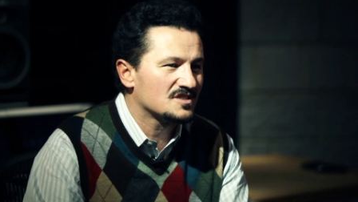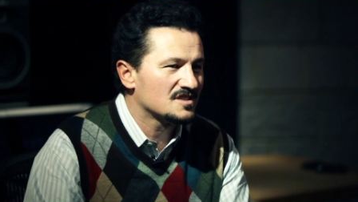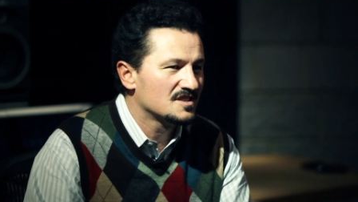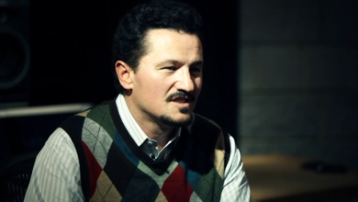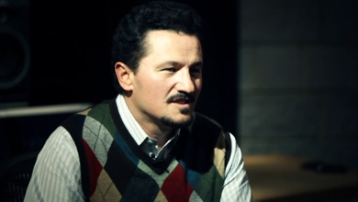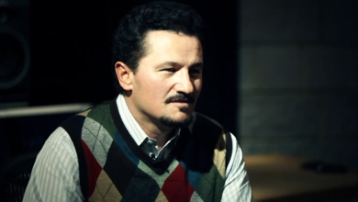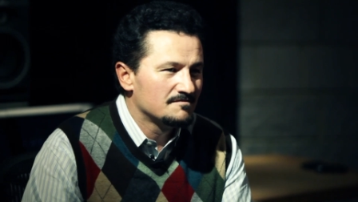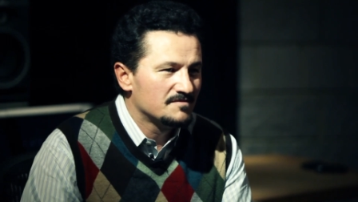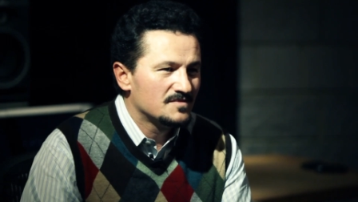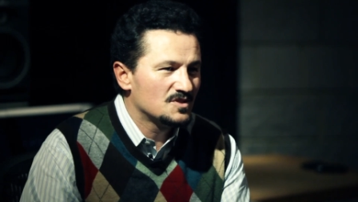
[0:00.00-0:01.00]
Uh,
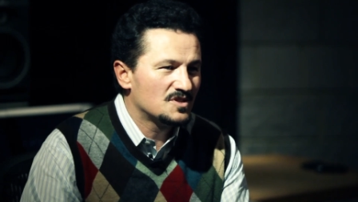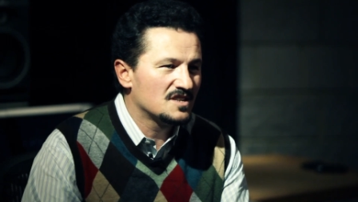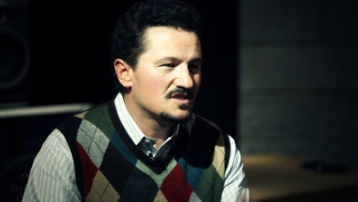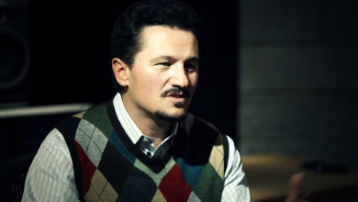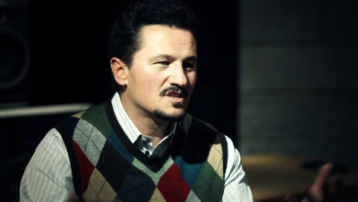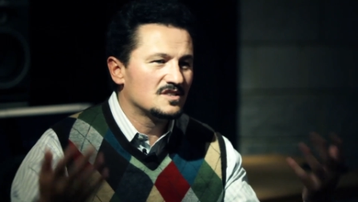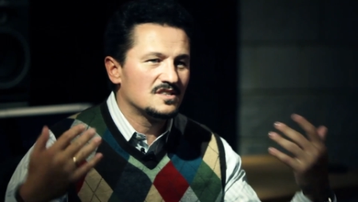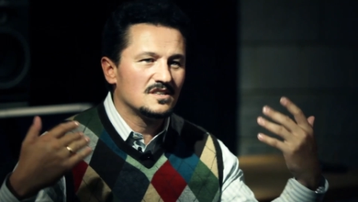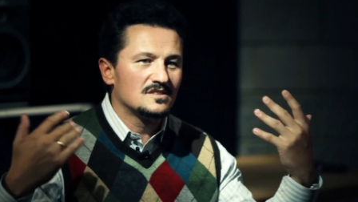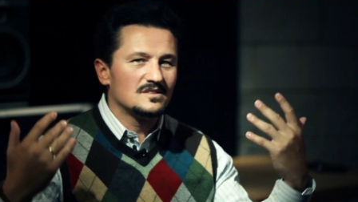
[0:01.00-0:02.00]
You can, you
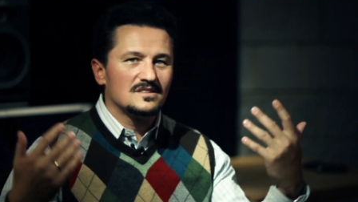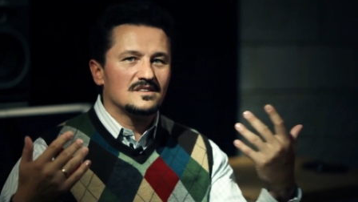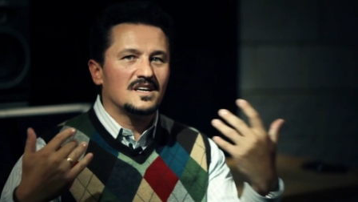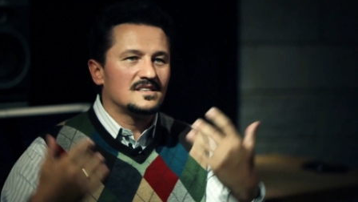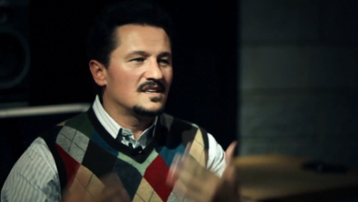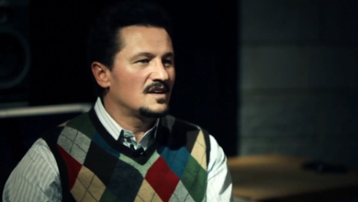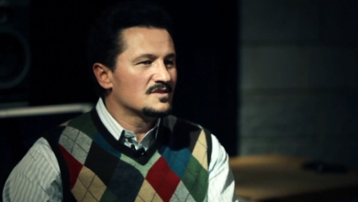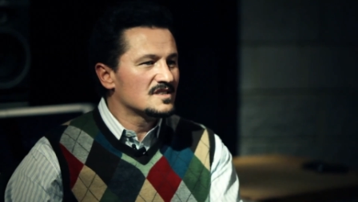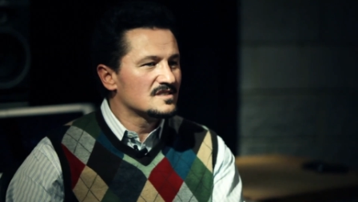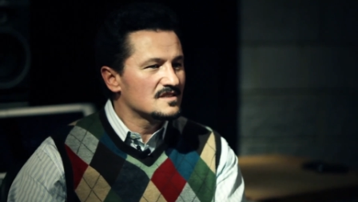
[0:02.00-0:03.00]
can lie
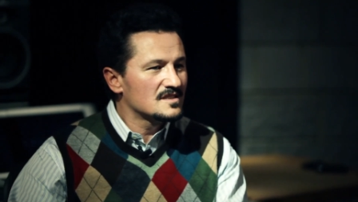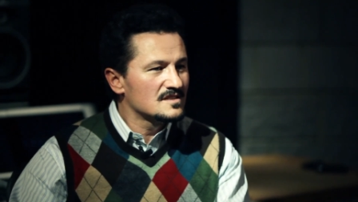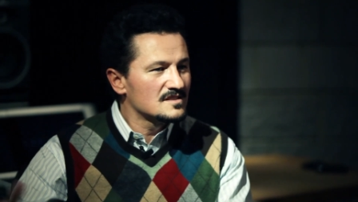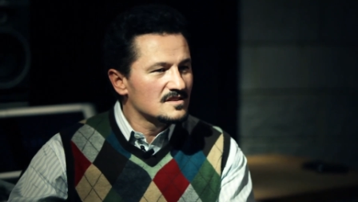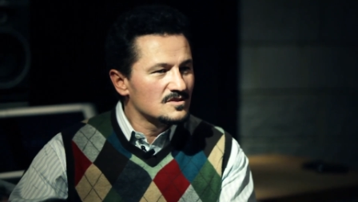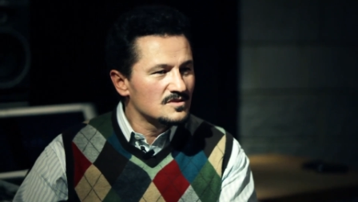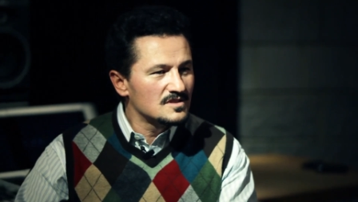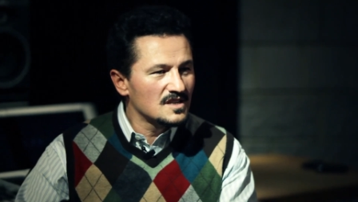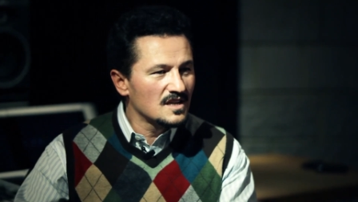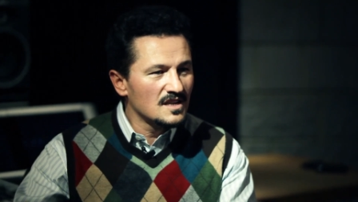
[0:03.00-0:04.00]
down and, and, you know,
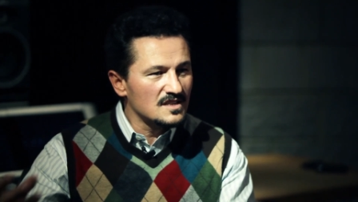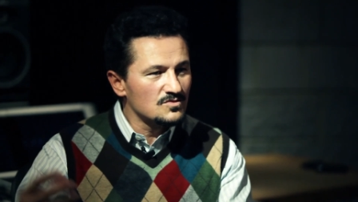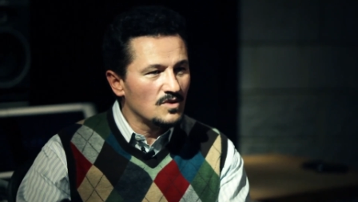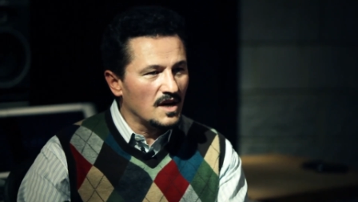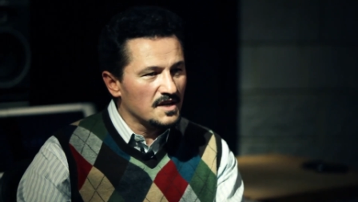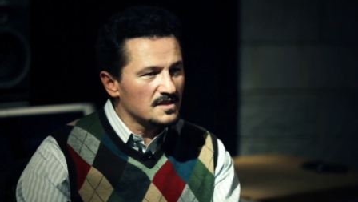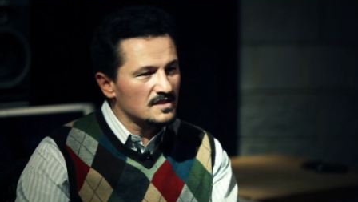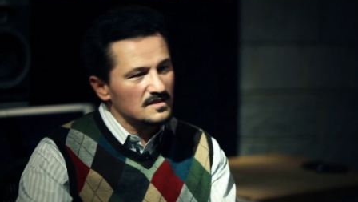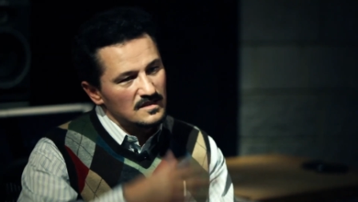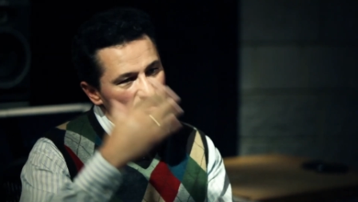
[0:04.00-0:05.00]
take a glass of wine
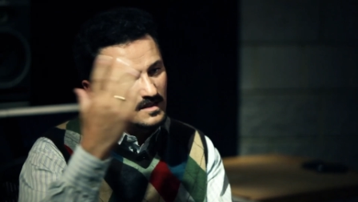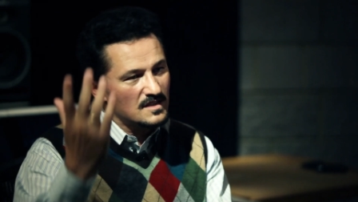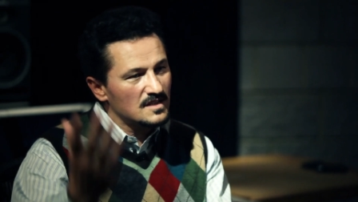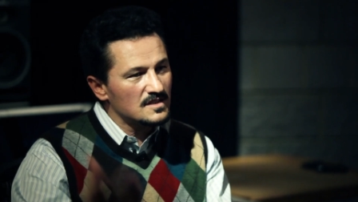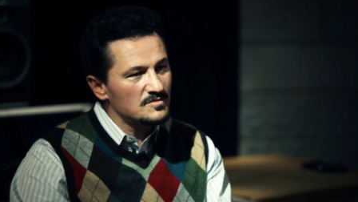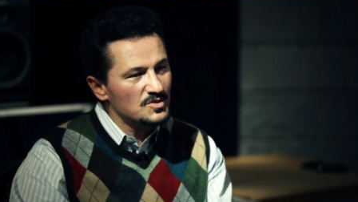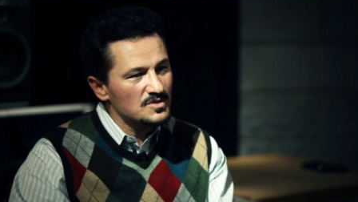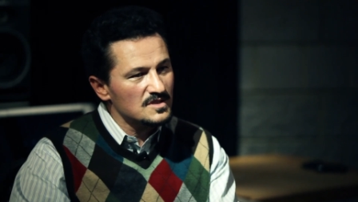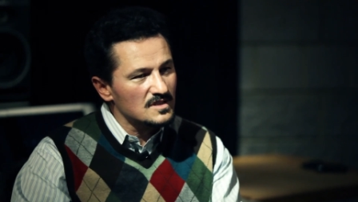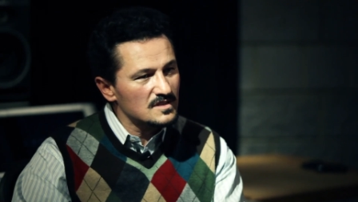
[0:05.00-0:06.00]
and, and, and hear the
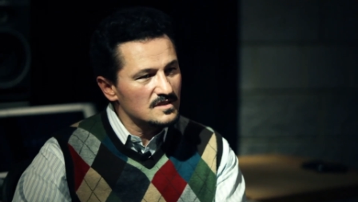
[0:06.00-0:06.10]
music.